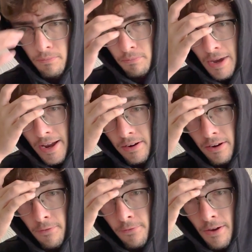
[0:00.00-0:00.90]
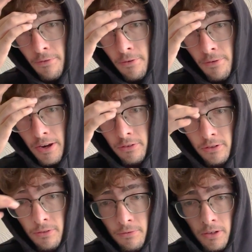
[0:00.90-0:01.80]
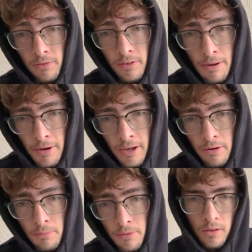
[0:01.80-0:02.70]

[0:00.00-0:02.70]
add like a feather effect or something, that might help.